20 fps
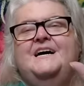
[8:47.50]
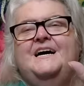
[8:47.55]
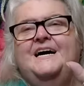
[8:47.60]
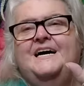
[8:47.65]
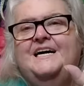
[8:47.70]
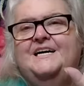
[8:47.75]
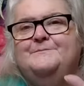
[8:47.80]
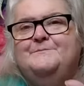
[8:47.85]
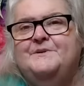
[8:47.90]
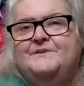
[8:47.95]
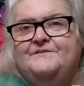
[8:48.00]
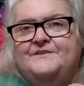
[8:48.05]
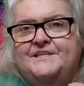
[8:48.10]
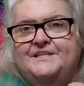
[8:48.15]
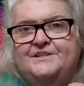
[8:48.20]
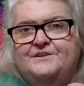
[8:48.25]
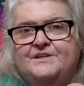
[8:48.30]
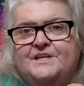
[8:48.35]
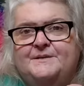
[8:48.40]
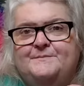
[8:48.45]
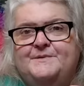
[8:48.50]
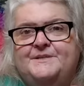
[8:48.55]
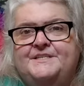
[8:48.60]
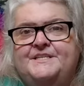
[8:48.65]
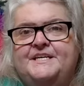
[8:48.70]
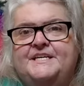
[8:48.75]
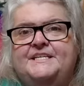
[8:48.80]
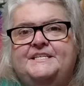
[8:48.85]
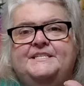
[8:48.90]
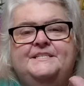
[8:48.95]
I had my finger
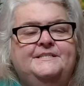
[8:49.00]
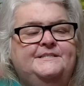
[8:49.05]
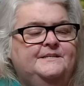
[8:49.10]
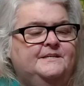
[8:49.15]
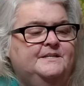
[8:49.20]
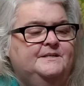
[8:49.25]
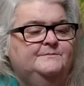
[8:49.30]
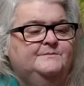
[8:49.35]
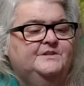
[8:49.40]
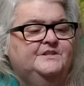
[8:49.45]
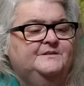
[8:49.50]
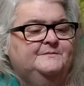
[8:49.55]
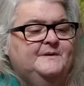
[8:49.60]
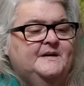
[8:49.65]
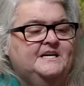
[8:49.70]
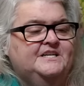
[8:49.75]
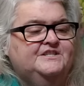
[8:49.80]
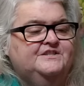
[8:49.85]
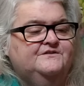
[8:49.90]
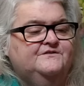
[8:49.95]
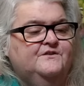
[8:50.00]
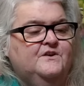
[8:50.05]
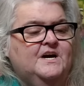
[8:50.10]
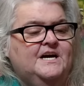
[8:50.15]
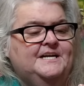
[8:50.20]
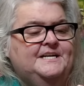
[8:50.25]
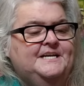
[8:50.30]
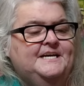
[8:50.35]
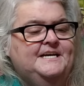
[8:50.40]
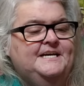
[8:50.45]
amputated um, this past
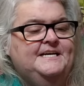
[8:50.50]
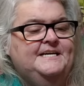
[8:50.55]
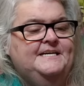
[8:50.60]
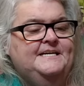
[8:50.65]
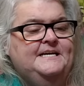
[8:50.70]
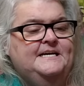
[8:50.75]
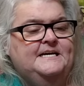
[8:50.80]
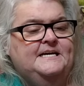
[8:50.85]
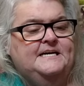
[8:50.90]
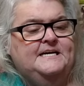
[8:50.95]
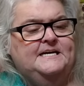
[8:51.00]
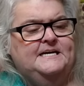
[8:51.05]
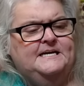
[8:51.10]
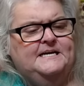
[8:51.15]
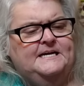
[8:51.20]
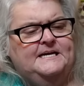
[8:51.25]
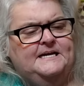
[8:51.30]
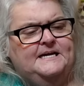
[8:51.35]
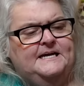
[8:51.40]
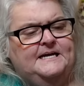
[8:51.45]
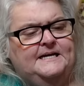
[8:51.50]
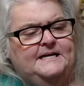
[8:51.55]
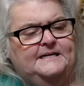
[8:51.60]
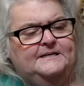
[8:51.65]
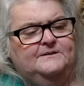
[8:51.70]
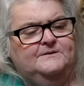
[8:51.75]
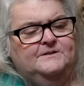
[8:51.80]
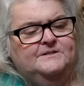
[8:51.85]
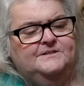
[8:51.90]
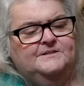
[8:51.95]
Friday. And,
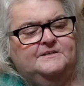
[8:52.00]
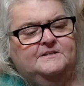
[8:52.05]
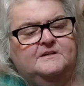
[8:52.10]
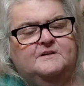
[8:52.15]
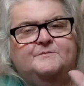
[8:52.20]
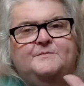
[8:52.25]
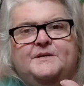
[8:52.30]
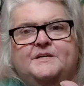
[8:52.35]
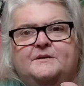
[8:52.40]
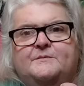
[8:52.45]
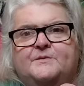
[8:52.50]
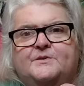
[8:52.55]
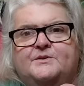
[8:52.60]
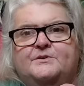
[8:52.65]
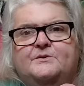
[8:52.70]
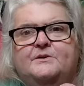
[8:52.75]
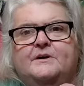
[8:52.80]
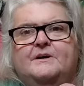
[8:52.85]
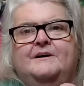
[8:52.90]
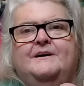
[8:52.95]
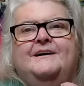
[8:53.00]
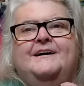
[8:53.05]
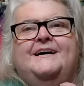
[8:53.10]
oh, it's a little peekaboo,